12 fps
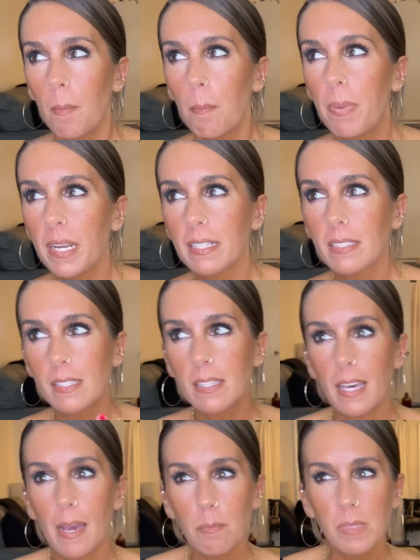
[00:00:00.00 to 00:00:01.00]
but it's
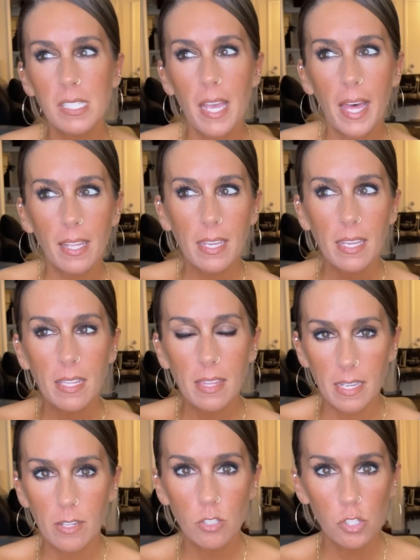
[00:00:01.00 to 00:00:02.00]
them telling
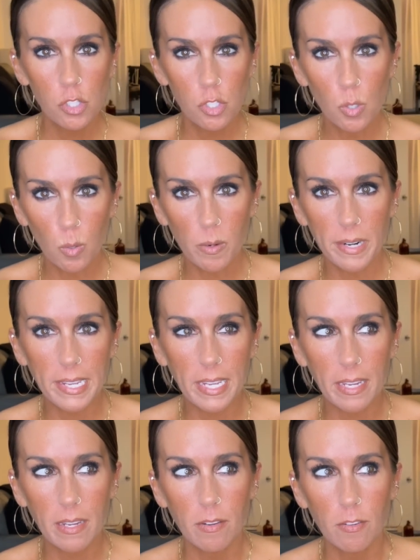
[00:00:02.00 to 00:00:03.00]
their
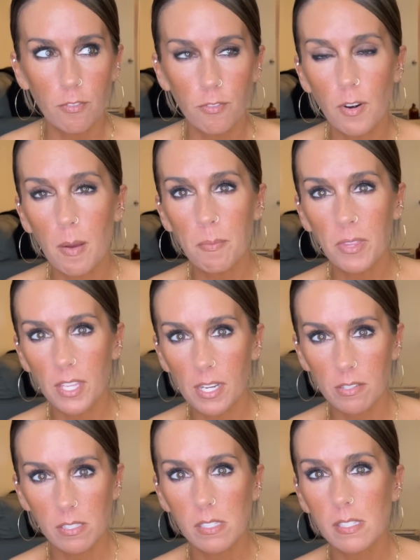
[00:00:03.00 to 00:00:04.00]
story from
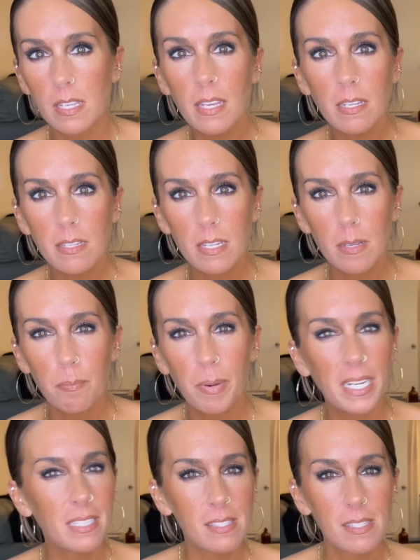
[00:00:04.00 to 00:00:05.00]
their seat,
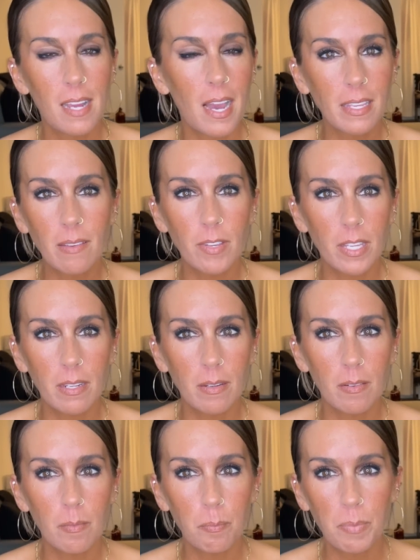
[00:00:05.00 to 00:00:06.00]
but it's not
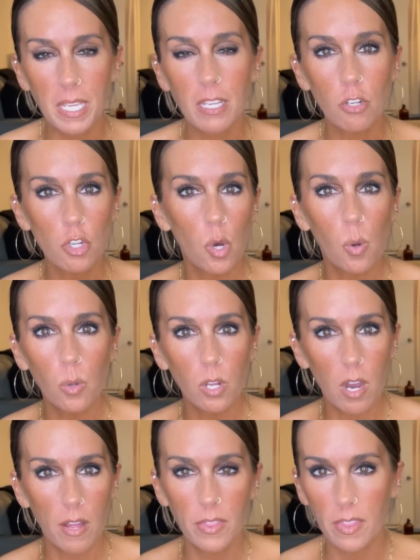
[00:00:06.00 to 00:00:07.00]
even being told
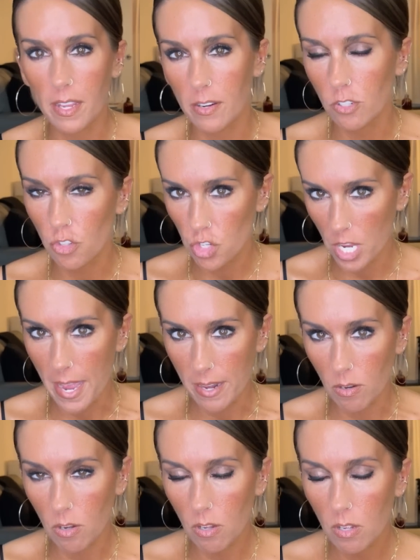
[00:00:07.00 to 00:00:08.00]
on their
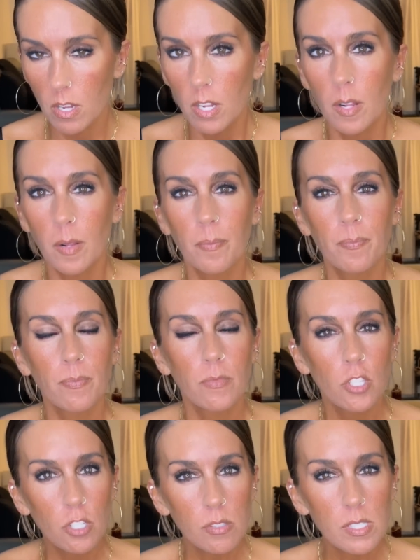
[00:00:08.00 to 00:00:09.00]
channel.
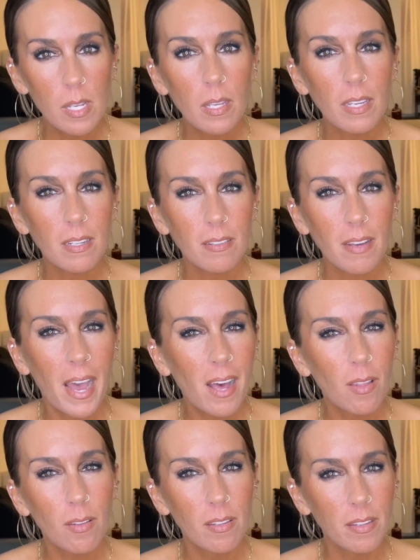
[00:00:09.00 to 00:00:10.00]
Do you see
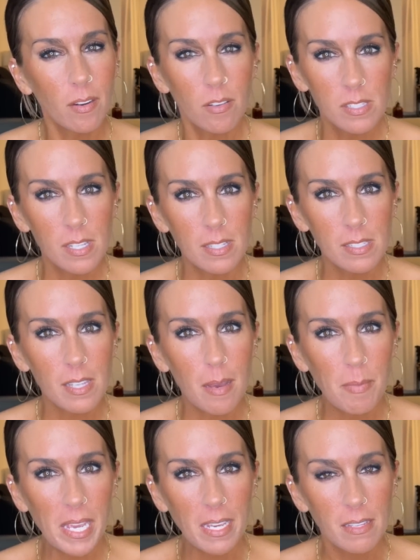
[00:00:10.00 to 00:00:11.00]
how little sense that
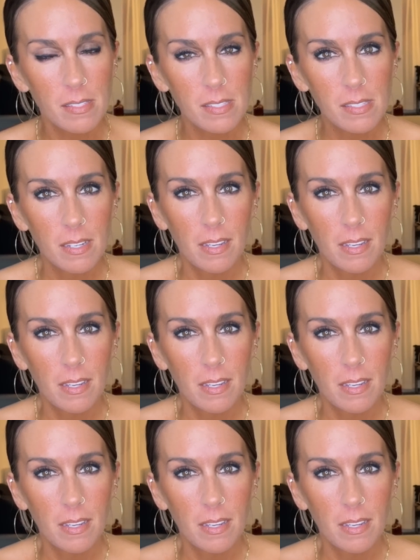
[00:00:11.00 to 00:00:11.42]
makes?